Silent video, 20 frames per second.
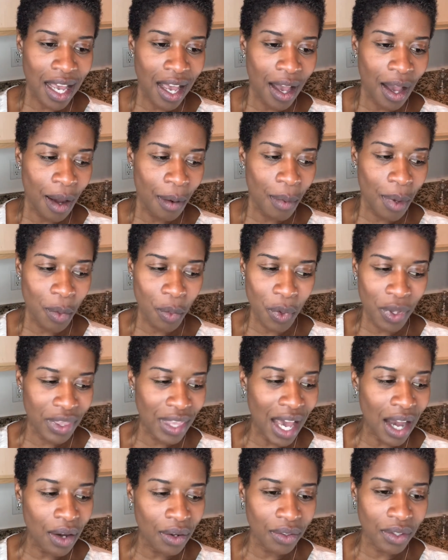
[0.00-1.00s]
Um, and
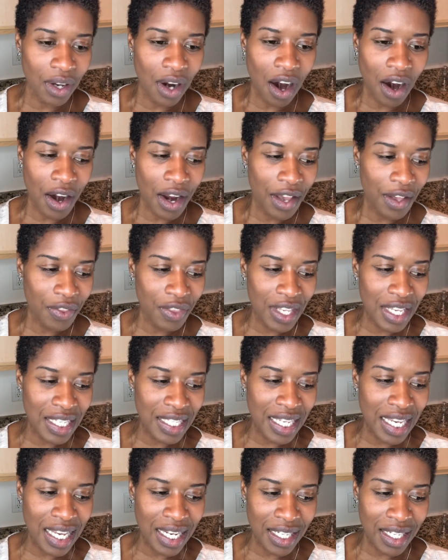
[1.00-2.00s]
without our
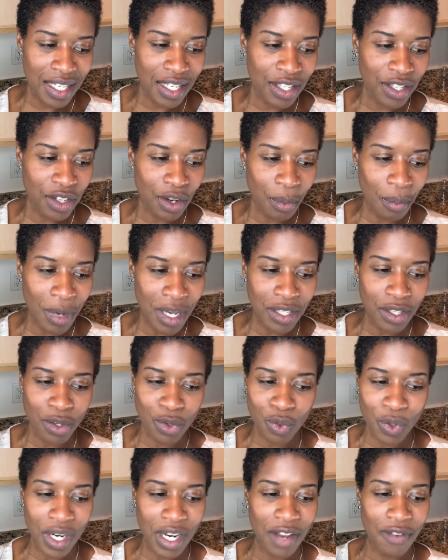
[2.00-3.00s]
healthy tendons, your
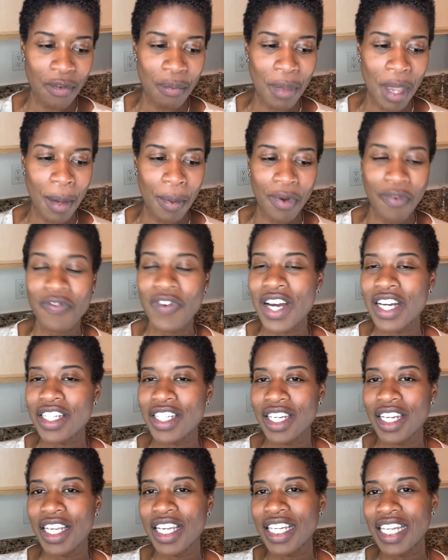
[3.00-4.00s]
muscles wouldn't even be able to
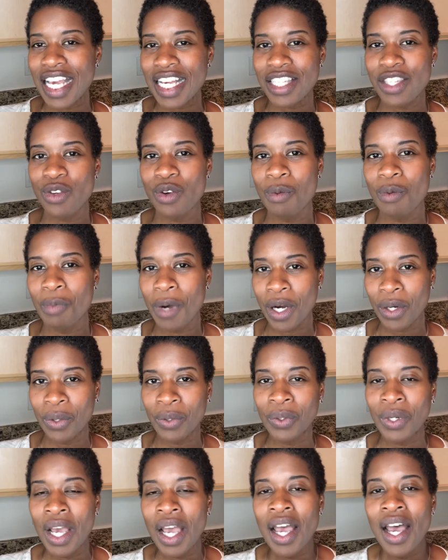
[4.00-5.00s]
function and connect to a
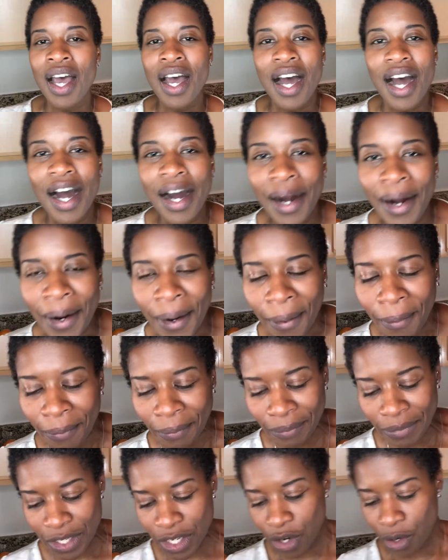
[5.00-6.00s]
bone,
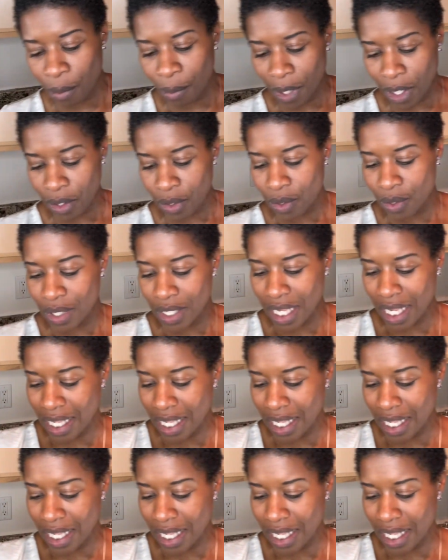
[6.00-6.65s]
um, to your bones.